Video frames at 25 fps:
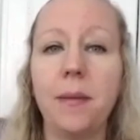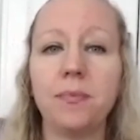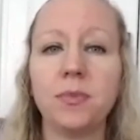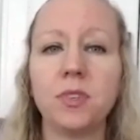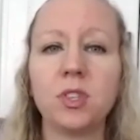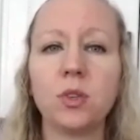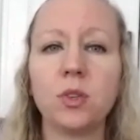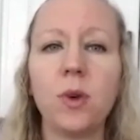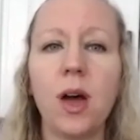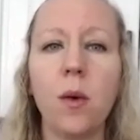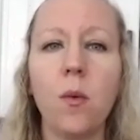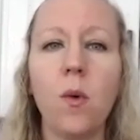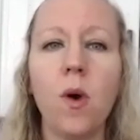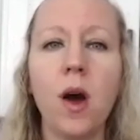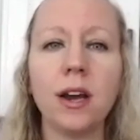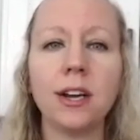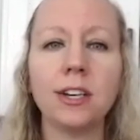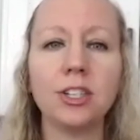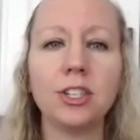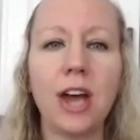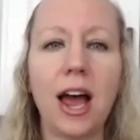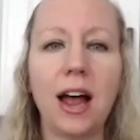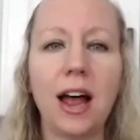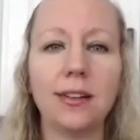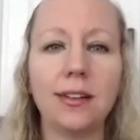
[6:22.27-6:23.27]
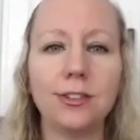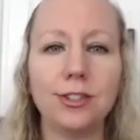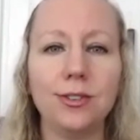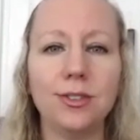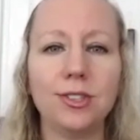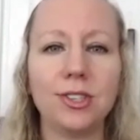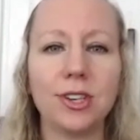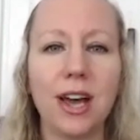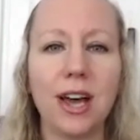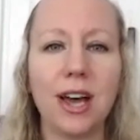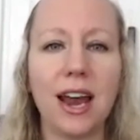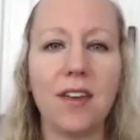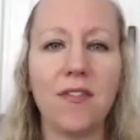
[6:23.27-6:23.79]
So I want to challenge you
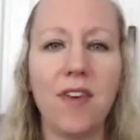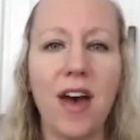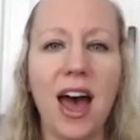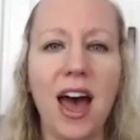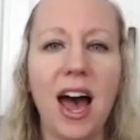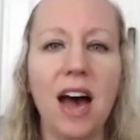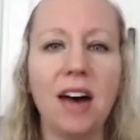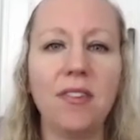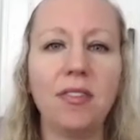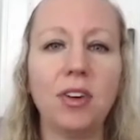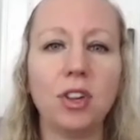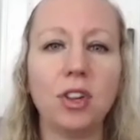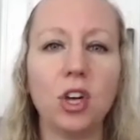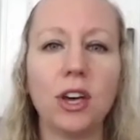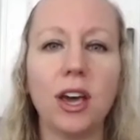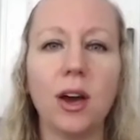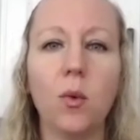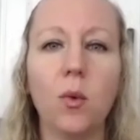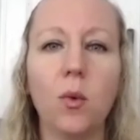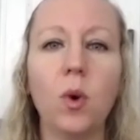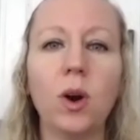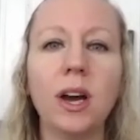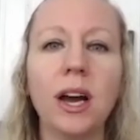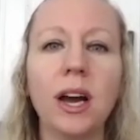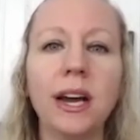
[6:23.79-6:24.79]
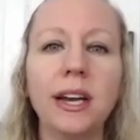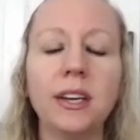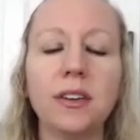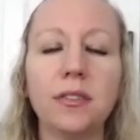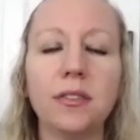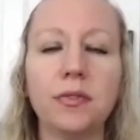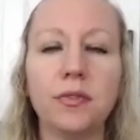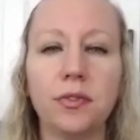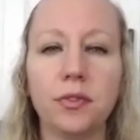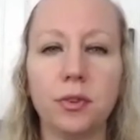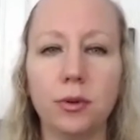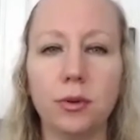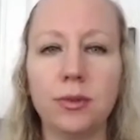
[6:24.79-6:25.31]
to kind of have a look at what kind of
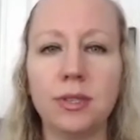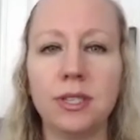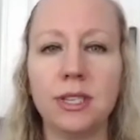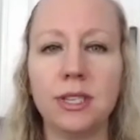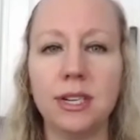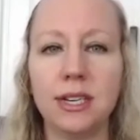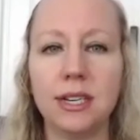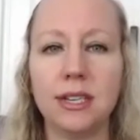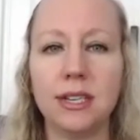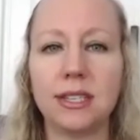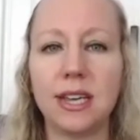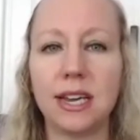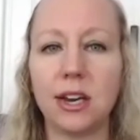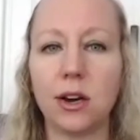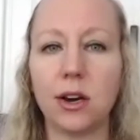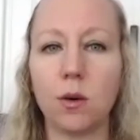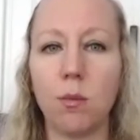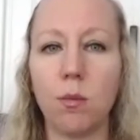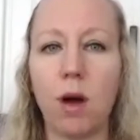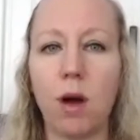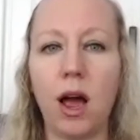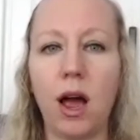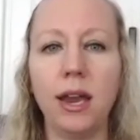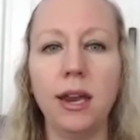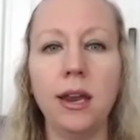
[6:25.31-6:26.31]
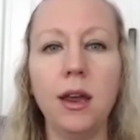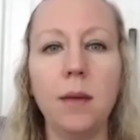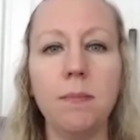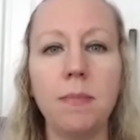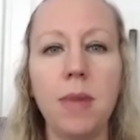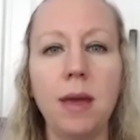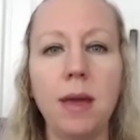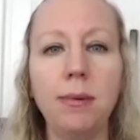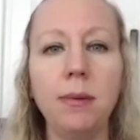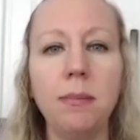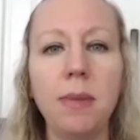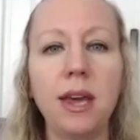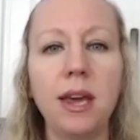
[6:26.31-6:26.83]
fruits it is that you're buying and
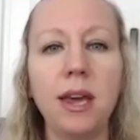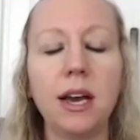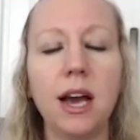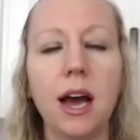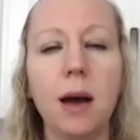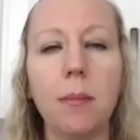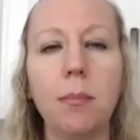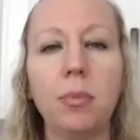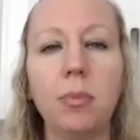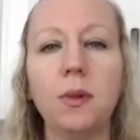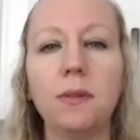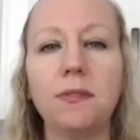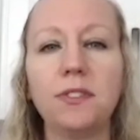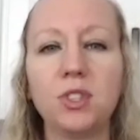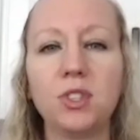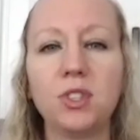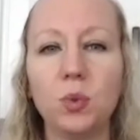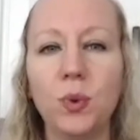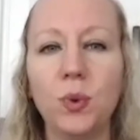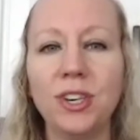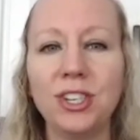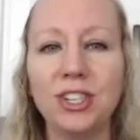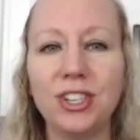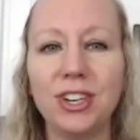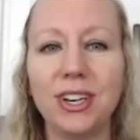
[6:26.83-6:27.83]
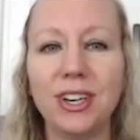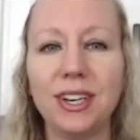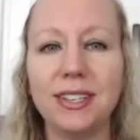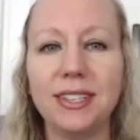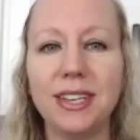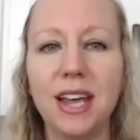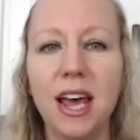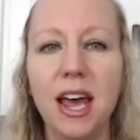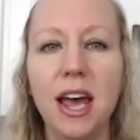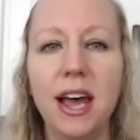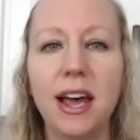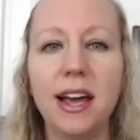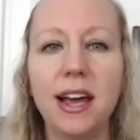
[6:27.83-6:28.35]
maybe make a couple of switches
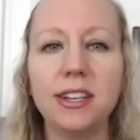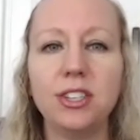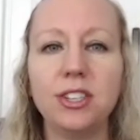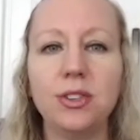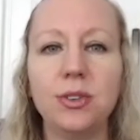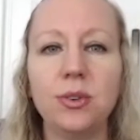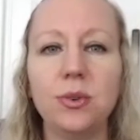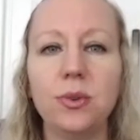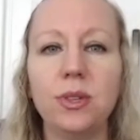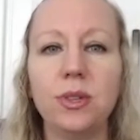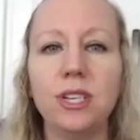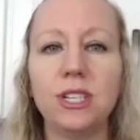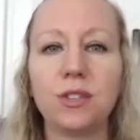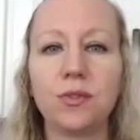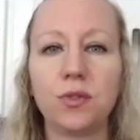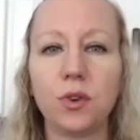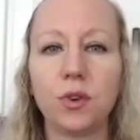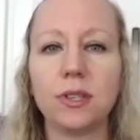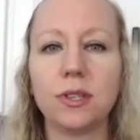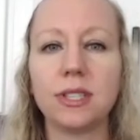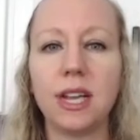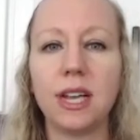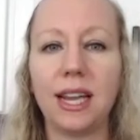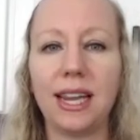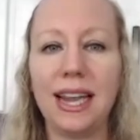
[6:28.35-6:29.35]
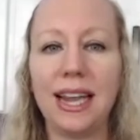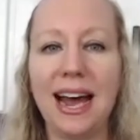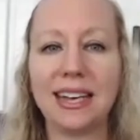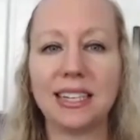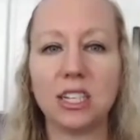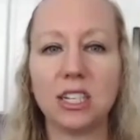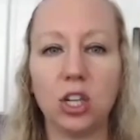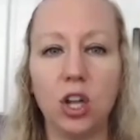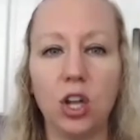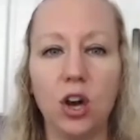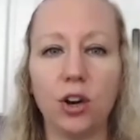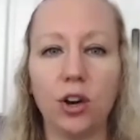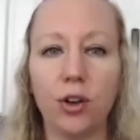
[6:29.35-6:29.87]
to these fruits that
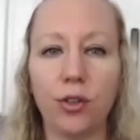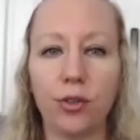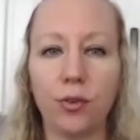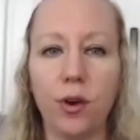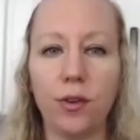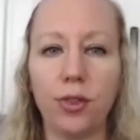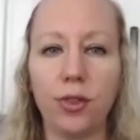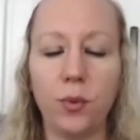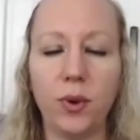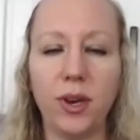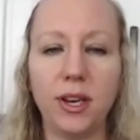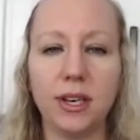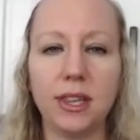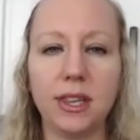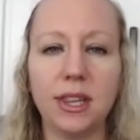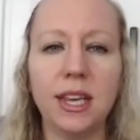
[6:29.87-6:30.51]
last longer throughout the week.